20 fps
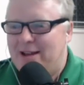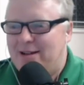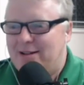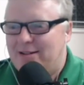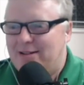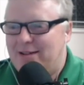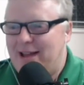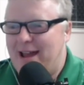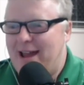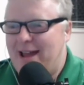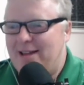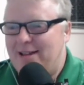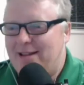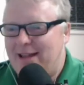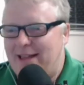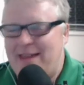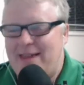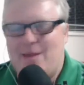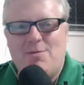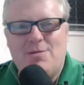Yeah,
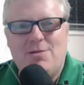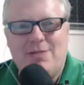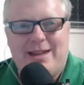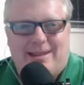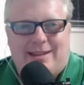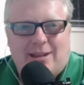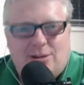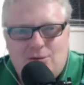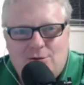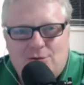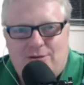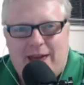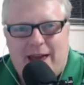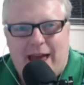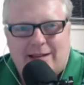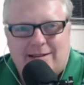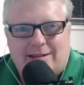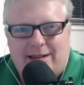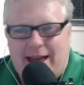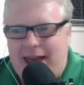and then we'll get the
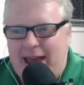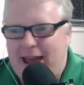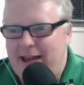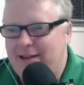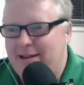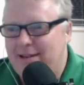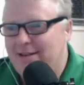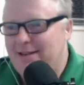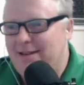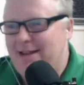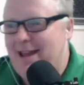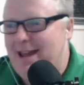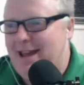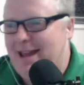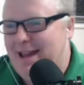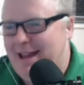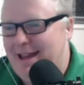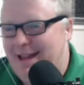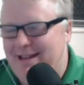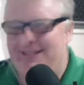2,000 ahead.
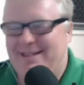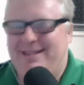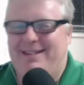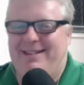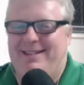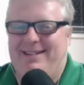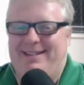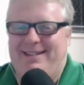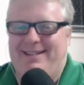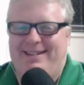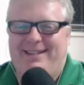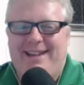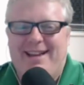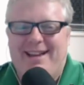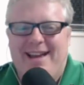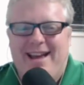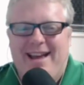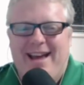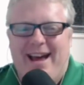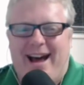Yeah.
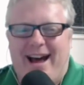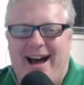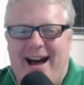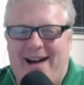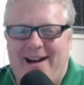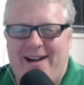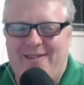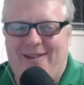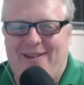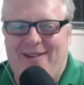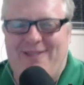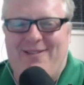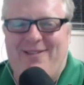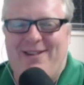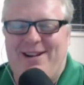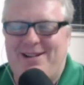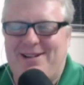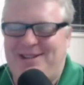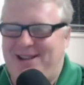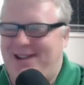
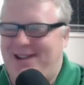What else you